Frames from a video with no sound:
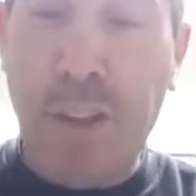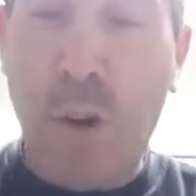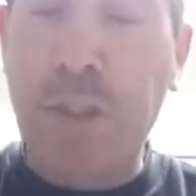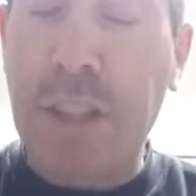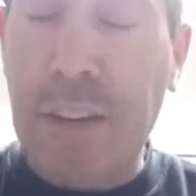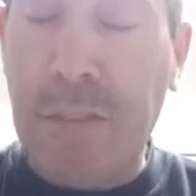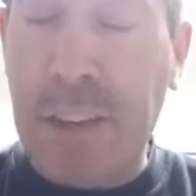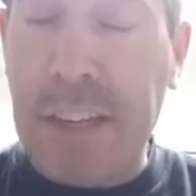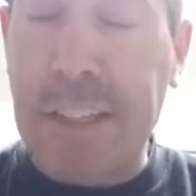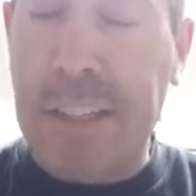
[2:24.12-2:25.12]
dosing for
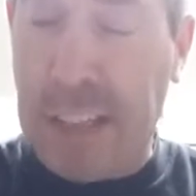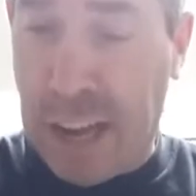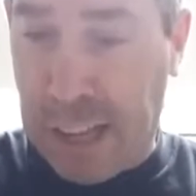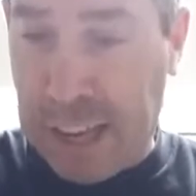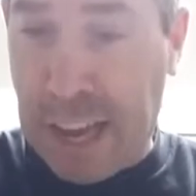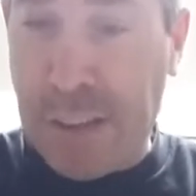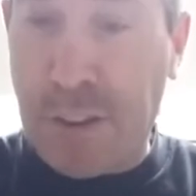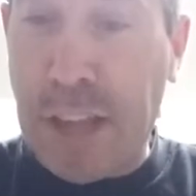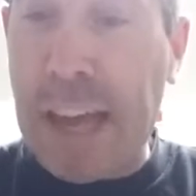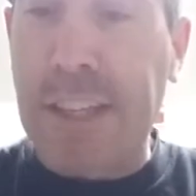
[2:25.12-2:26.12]
this, like on your
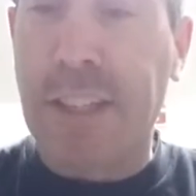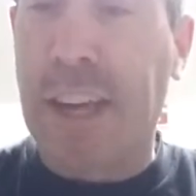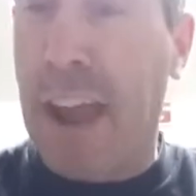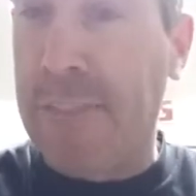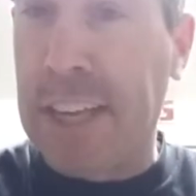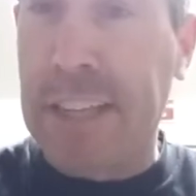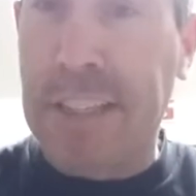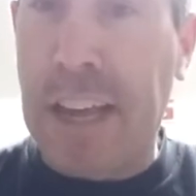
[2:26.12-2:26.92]
data sheet, everything's